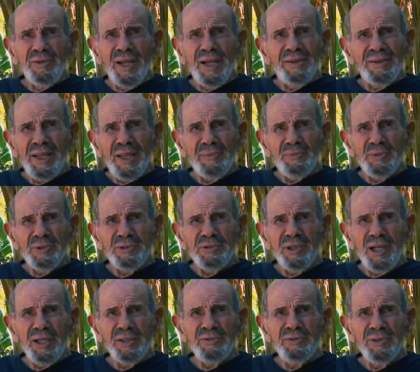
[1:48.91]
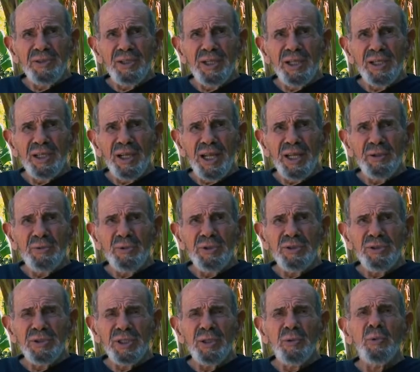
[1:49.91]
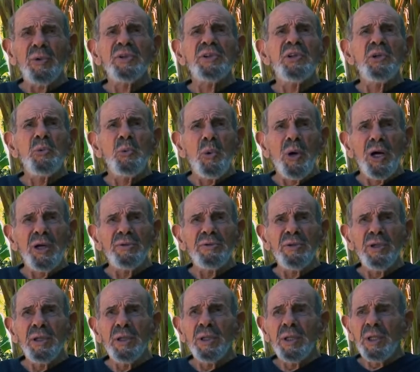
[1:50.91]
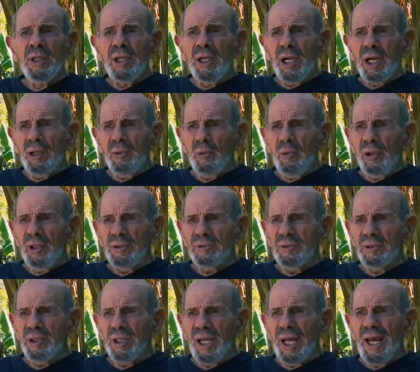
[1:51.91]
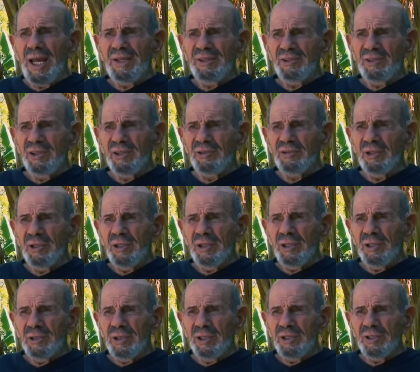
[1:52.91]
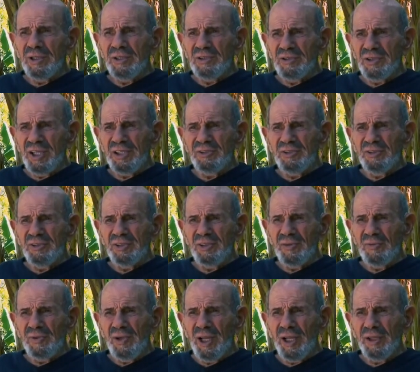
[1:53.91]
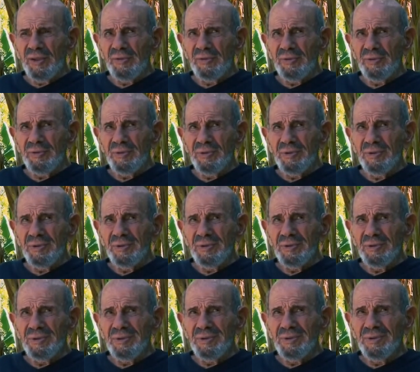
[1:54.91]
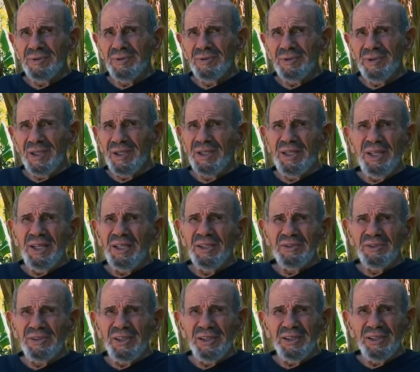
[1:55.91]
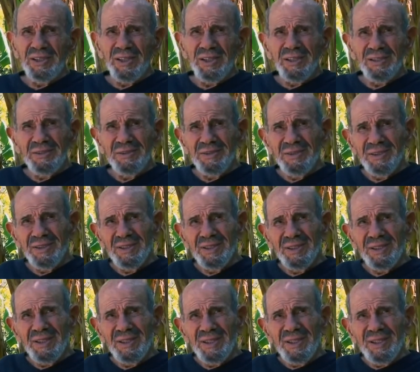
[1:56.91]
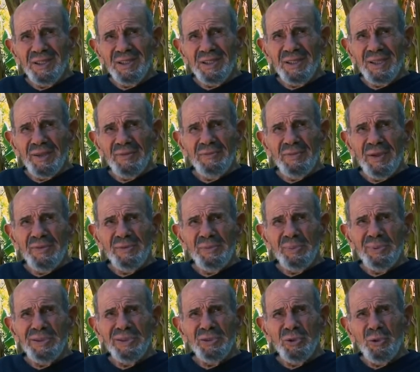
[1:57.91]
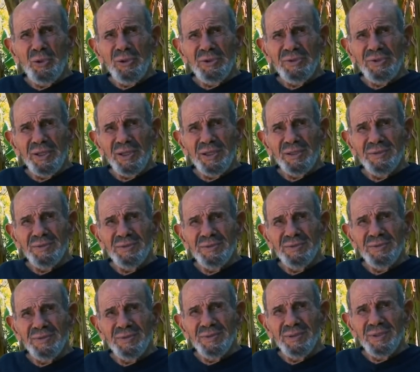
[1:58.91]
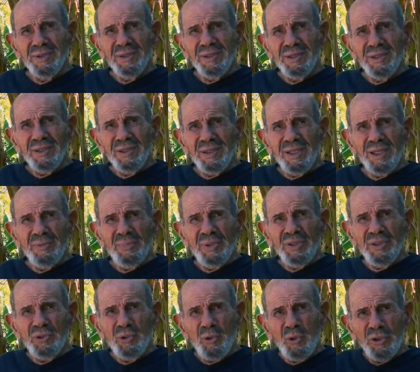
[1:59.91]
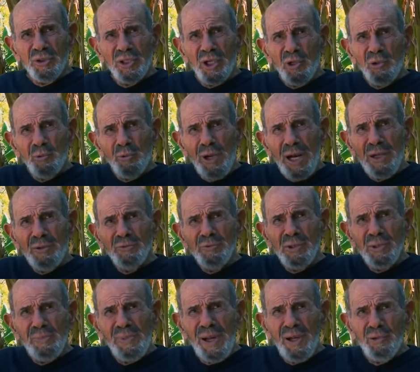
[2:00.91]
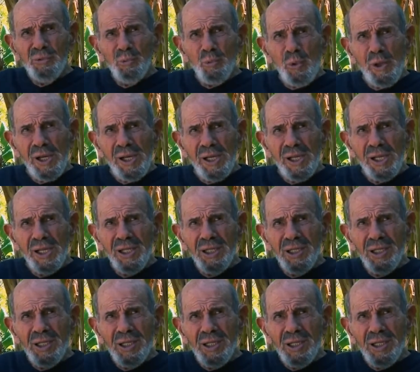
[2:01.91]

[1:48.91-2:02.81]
are not that precise in their language. Say, what do you want? I want access to the necessities of life. They can't say that. They've never been taught that. They've been taught a roundabout way